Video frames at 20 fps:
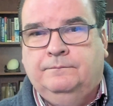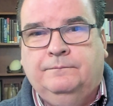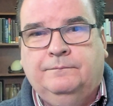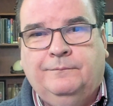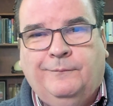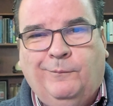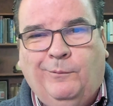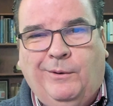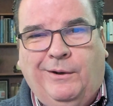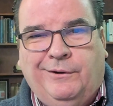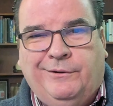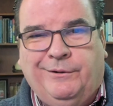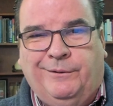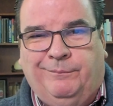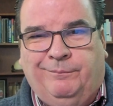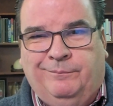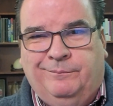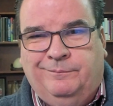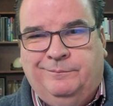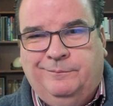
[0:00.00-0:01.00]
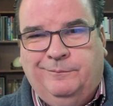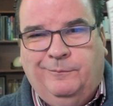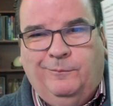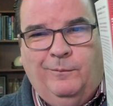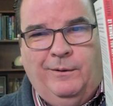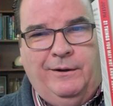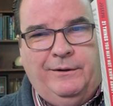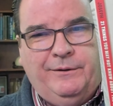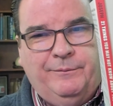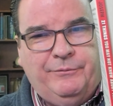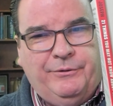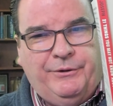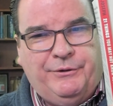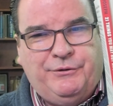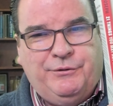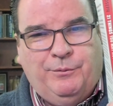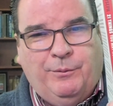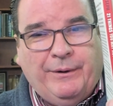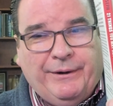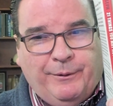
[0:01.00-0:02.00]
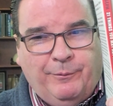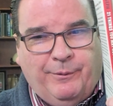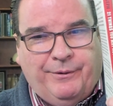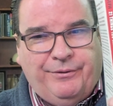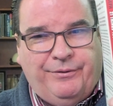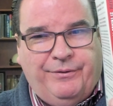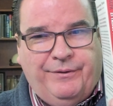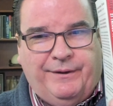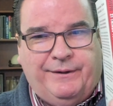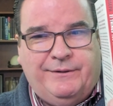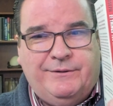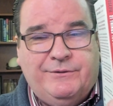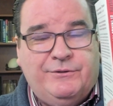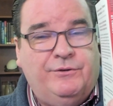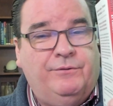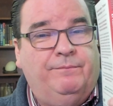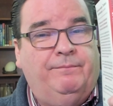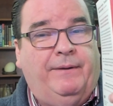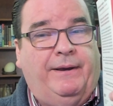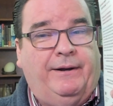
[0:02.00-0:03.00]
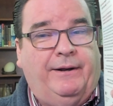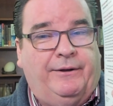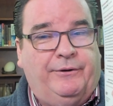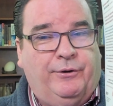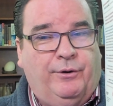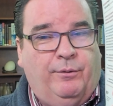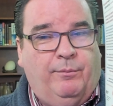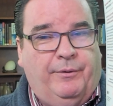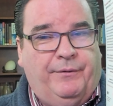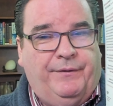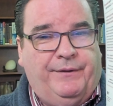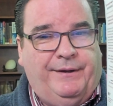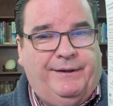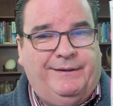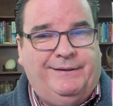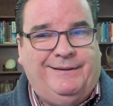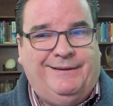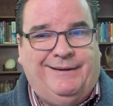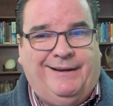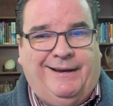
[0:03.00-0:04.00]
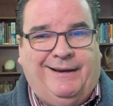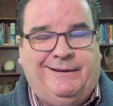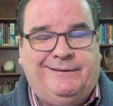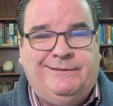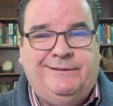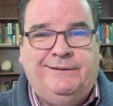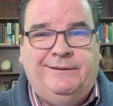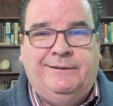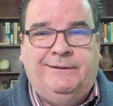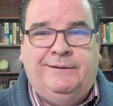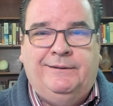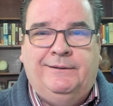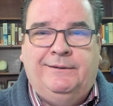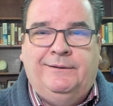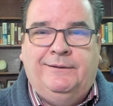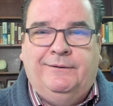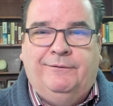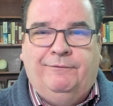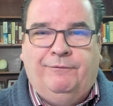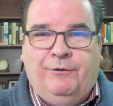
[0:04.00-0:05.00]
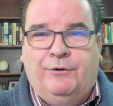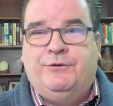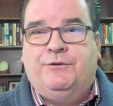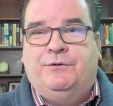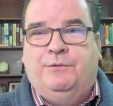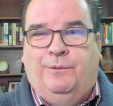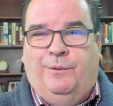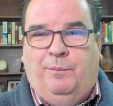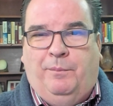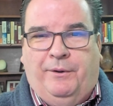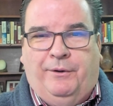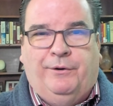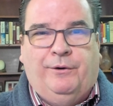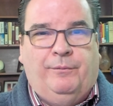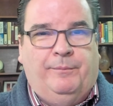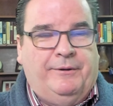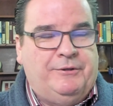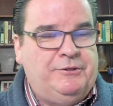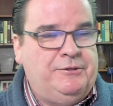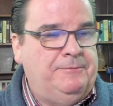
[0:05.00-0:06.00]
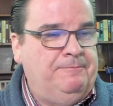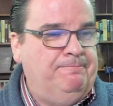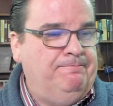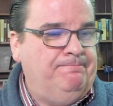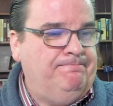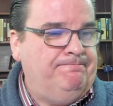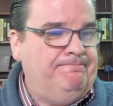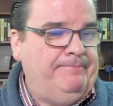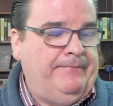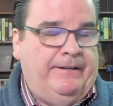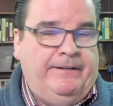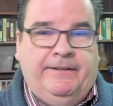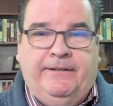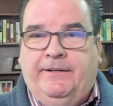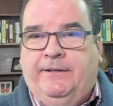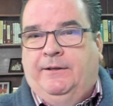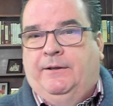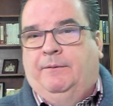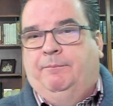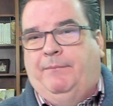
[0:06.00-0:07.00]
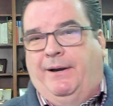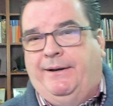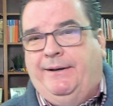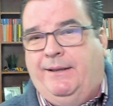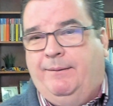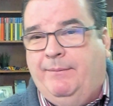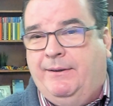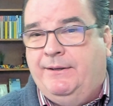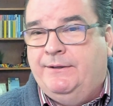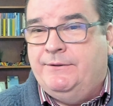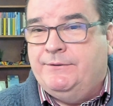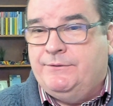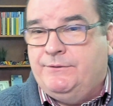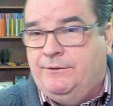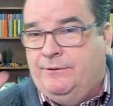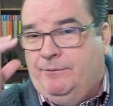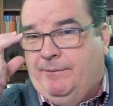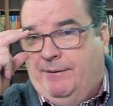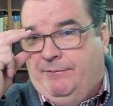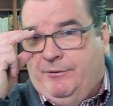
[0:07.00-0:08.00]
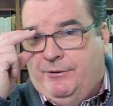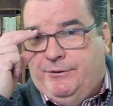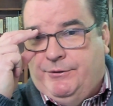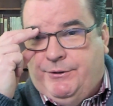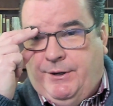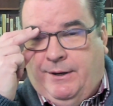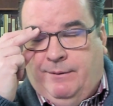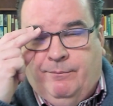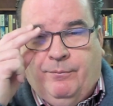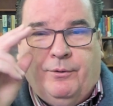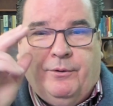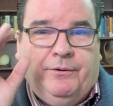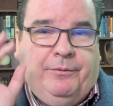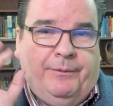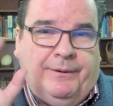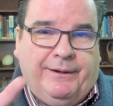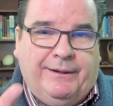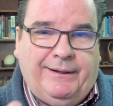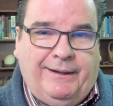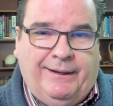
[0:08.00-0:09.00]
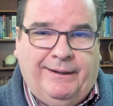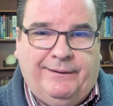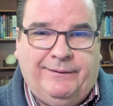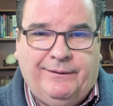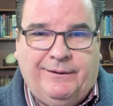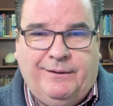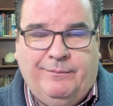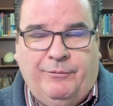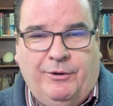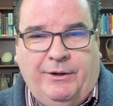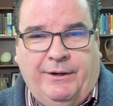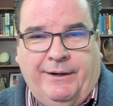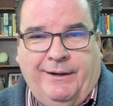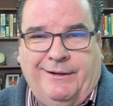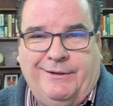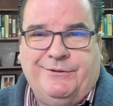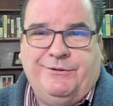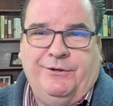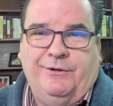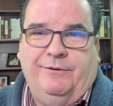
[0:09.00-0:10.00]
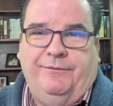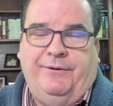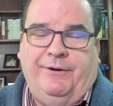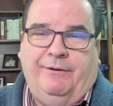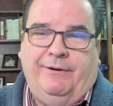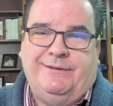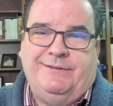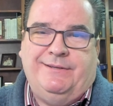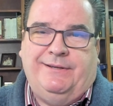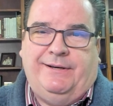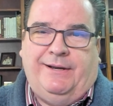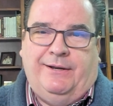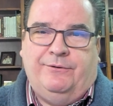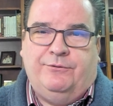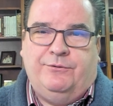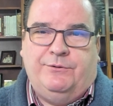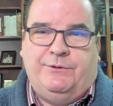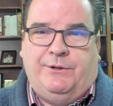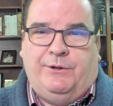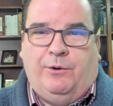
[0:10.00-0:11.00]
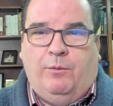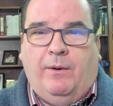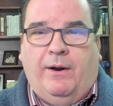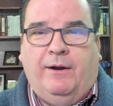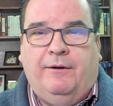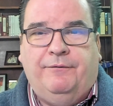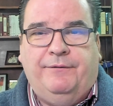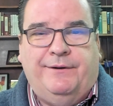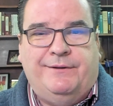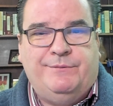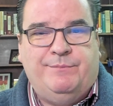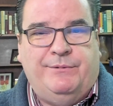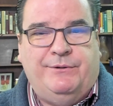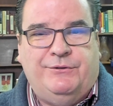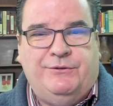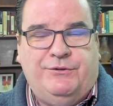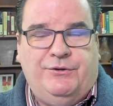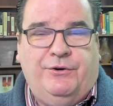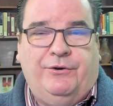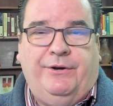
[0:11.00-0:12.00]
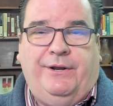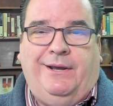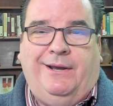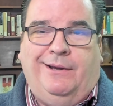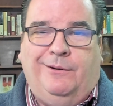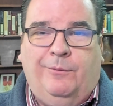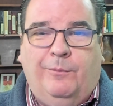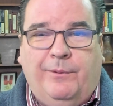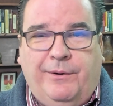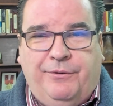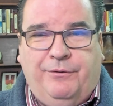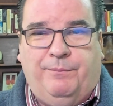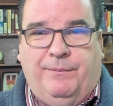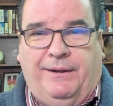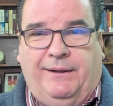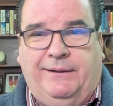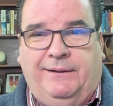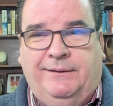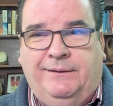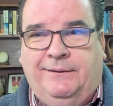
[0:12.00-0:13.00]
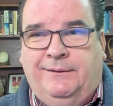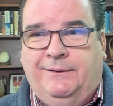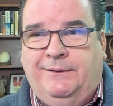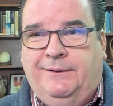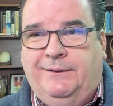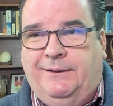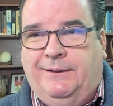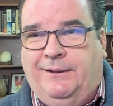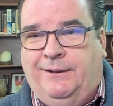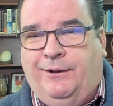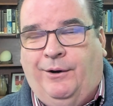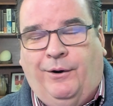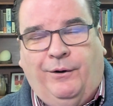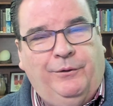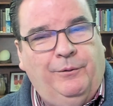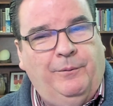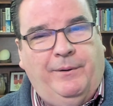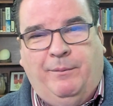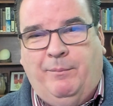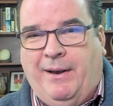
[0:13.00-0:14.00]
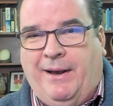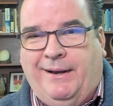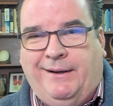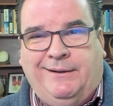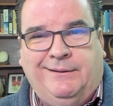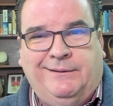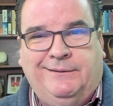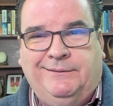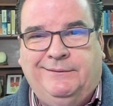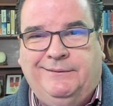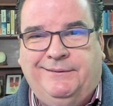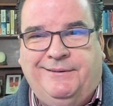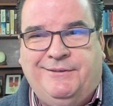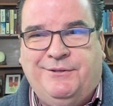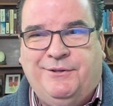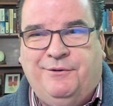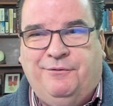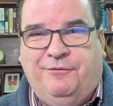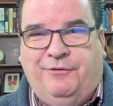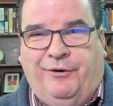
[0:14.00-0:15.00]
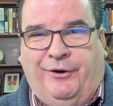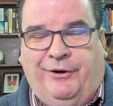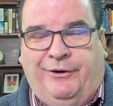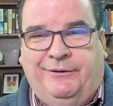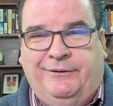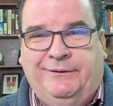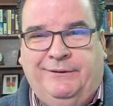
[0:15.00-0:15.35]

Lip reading: Welcome to the 21 Things You May Not Know About the Indian Act virtual pilgrimage. My name is the Reverend John Borthwick, and the community I serve here at St. Andrews in Guelph has been journeying with me all the way back into the fall